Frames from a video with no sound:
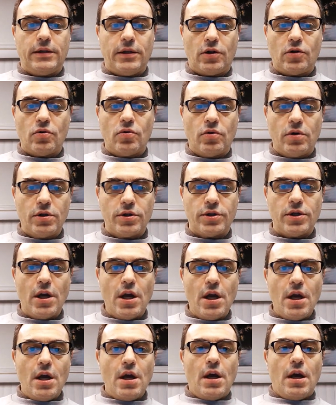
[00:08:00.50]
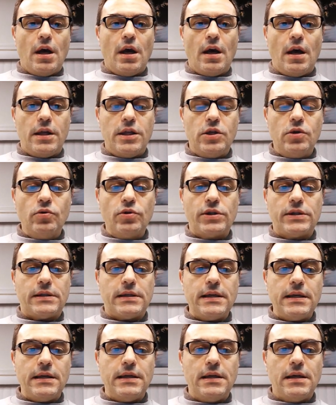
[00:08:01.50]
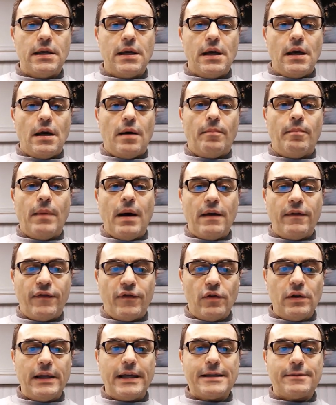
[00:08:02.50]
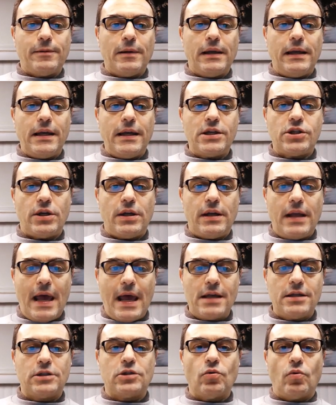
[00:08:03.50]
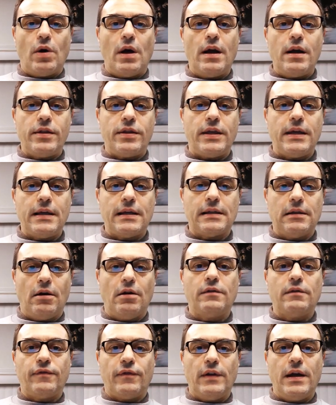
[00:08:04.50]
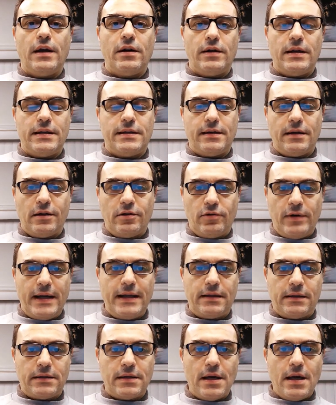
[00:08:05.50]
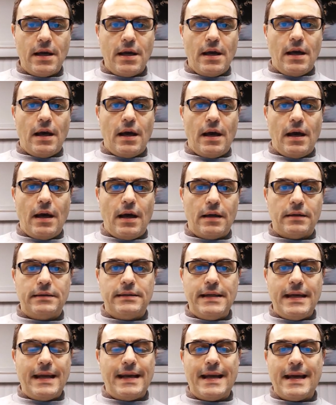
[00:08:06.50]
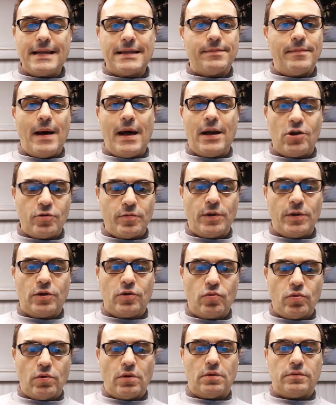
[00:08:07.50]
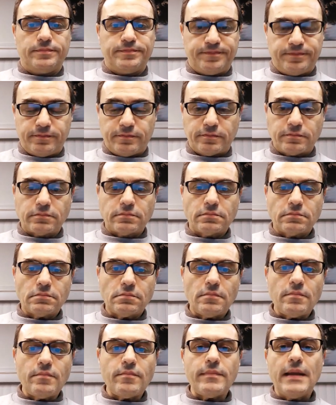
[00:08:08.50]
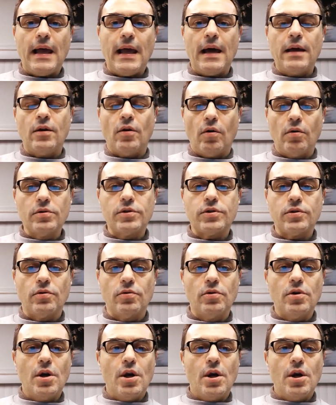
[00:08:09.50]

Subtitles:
course, you see my full explanation as to why I think Cloudflare is a great DNS management tool. And also,